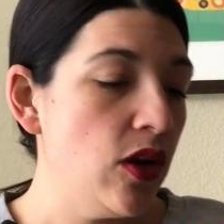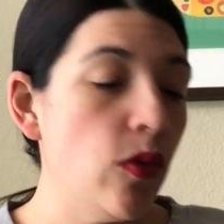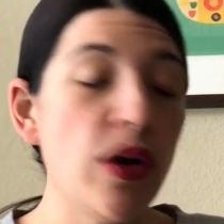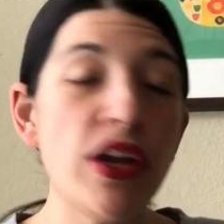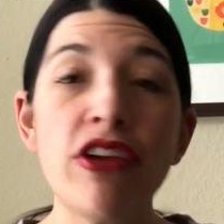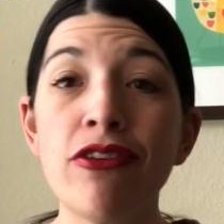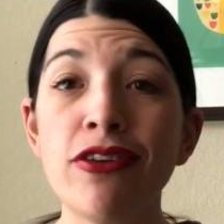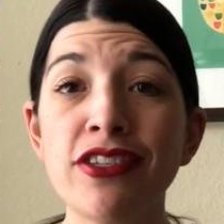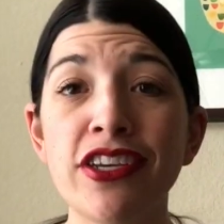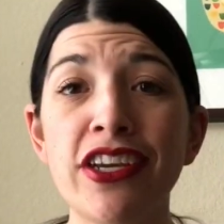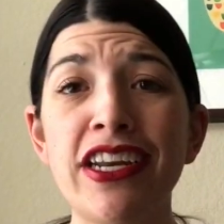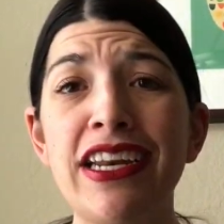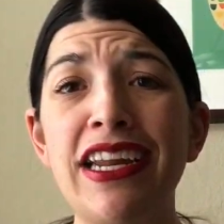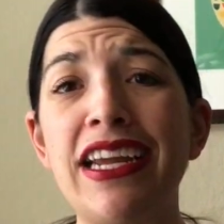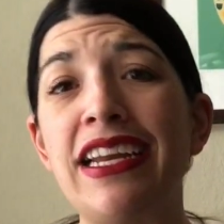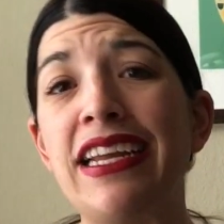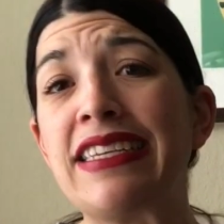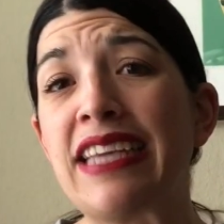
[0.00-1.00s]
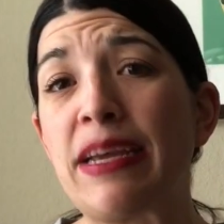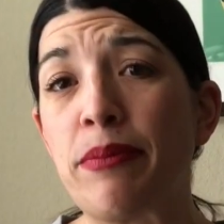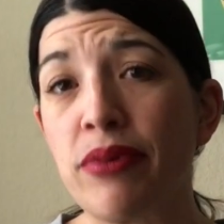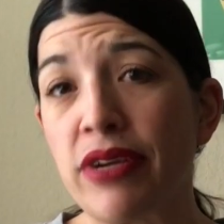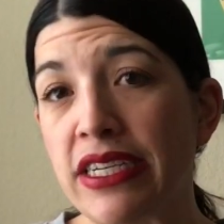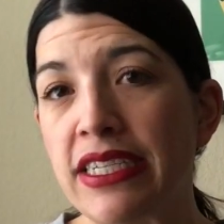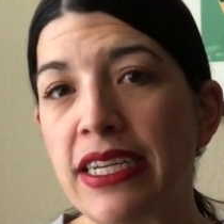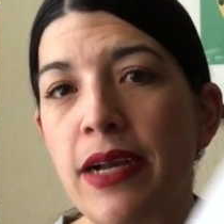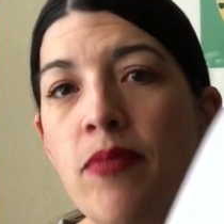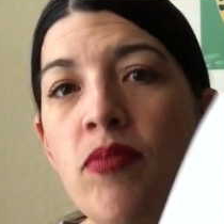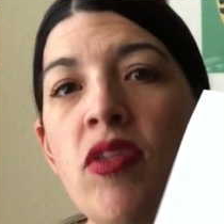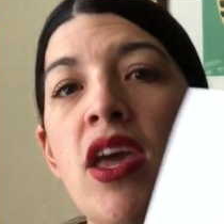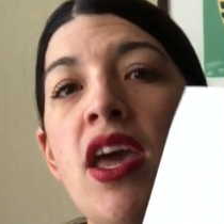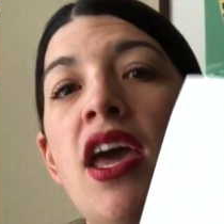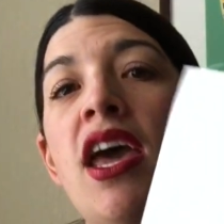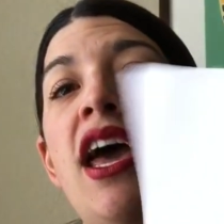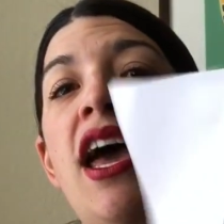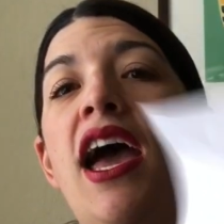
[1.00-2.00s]
What you're also going to need is a printer,
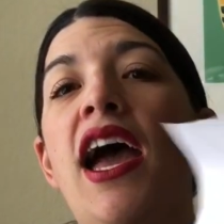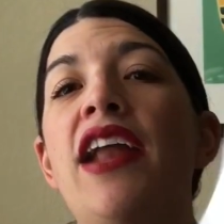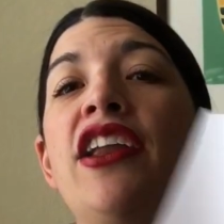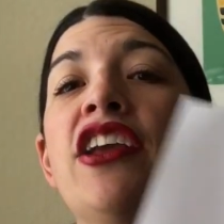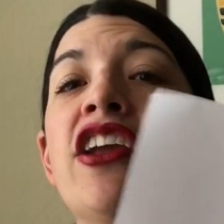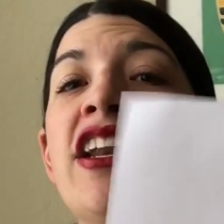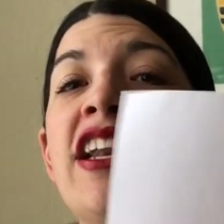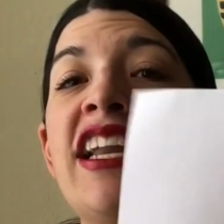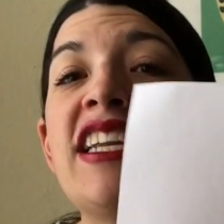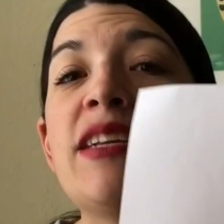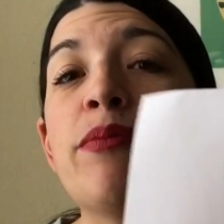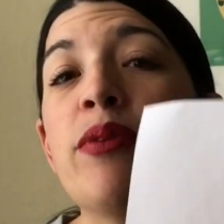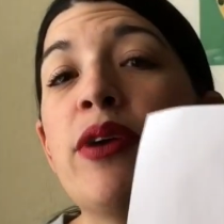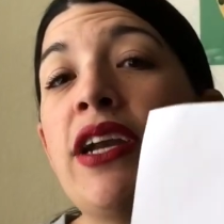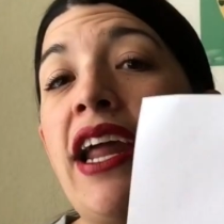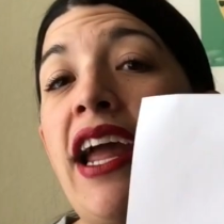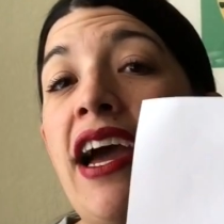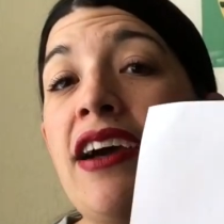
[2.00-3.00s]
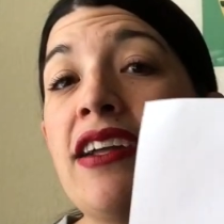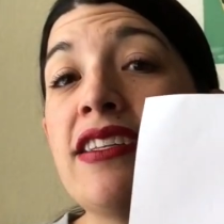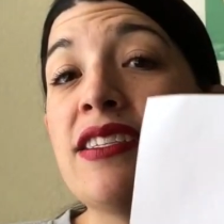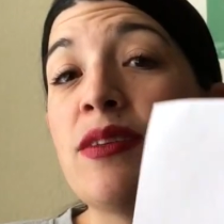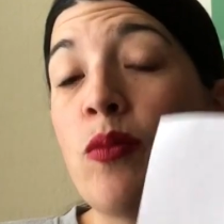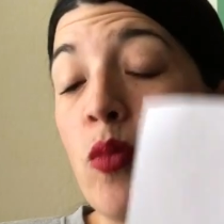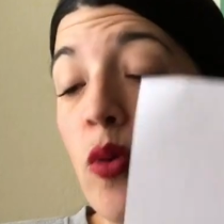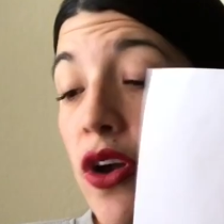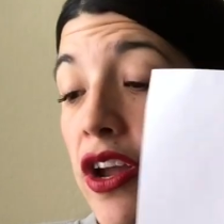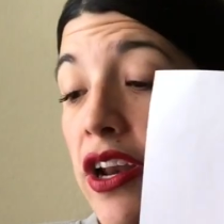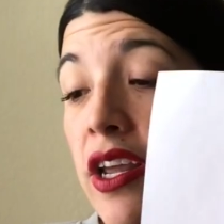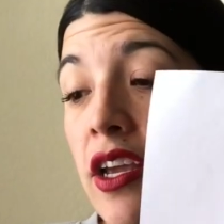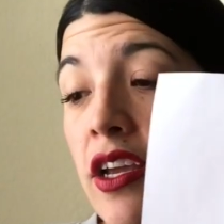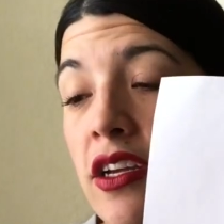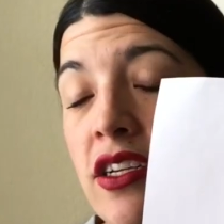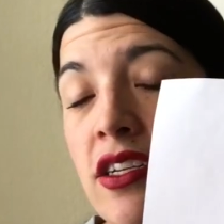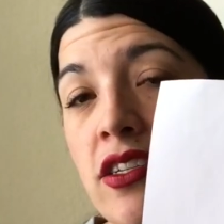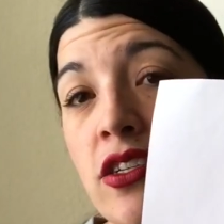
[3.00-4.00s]
and you're going to need to print out some
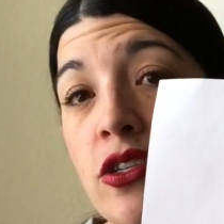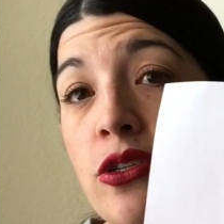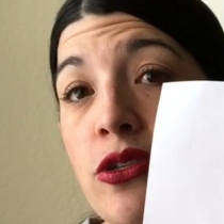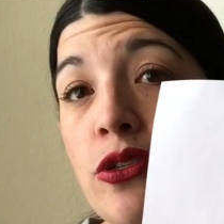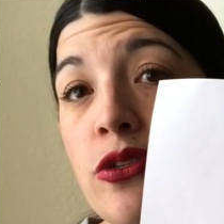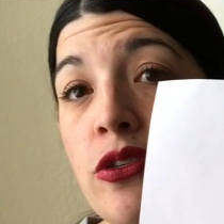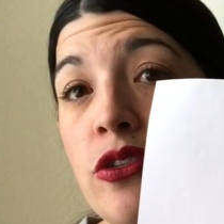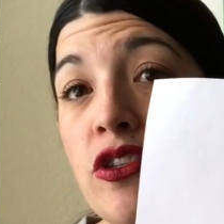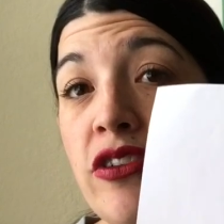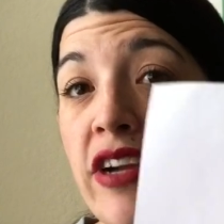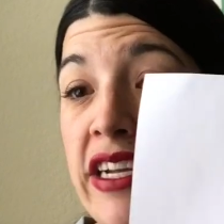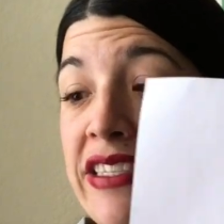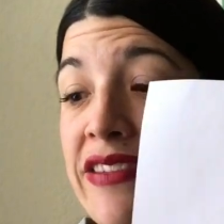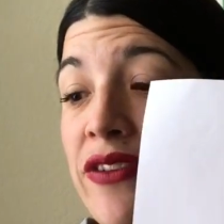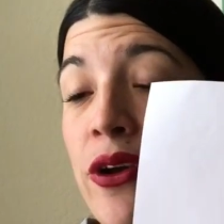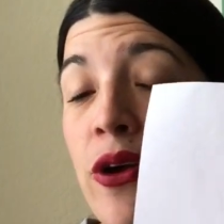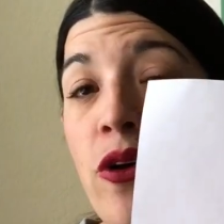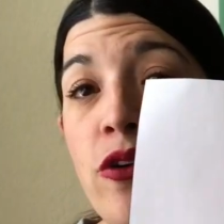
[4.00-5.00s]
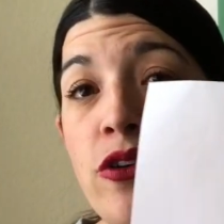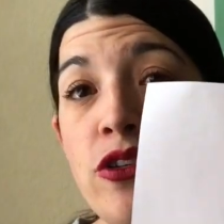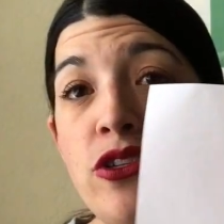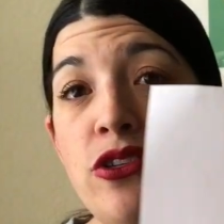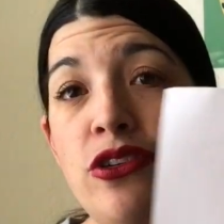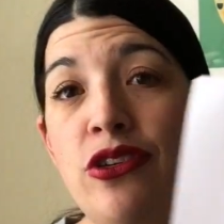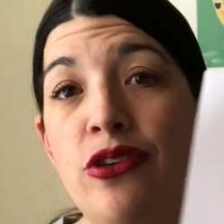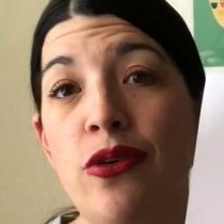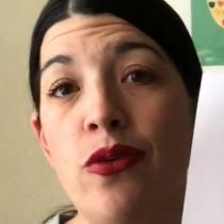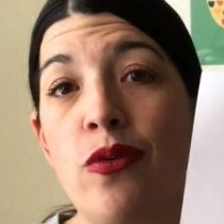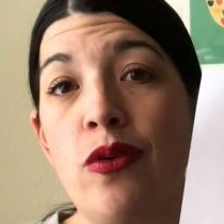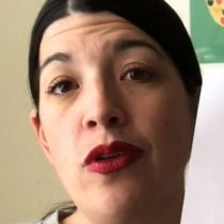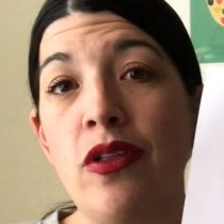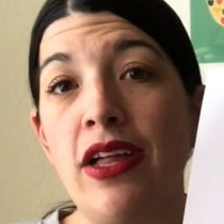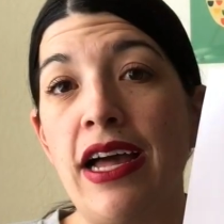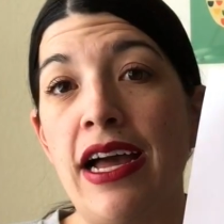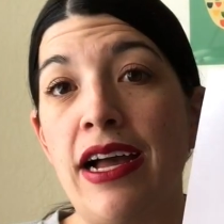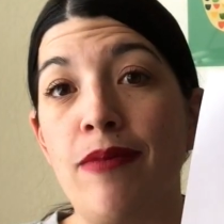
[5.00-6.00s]
wording to transfer onto
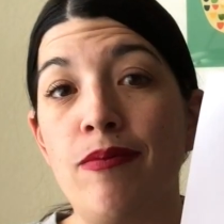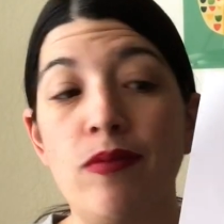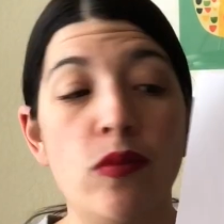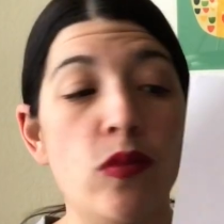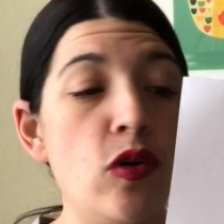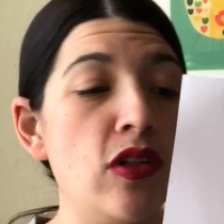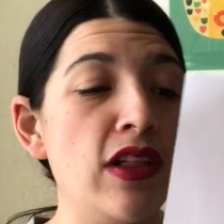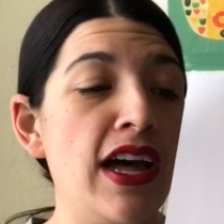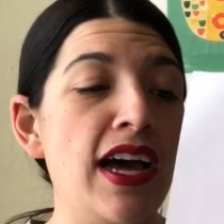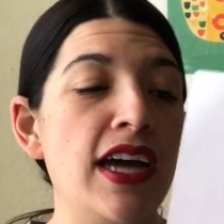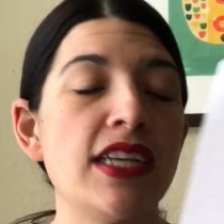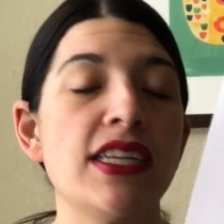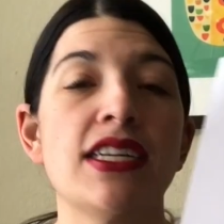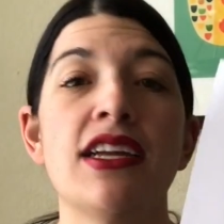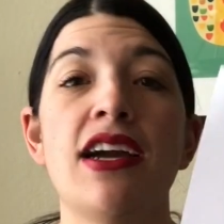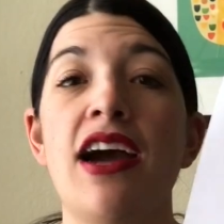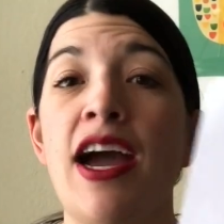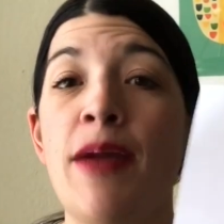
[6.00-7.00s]
your wall art.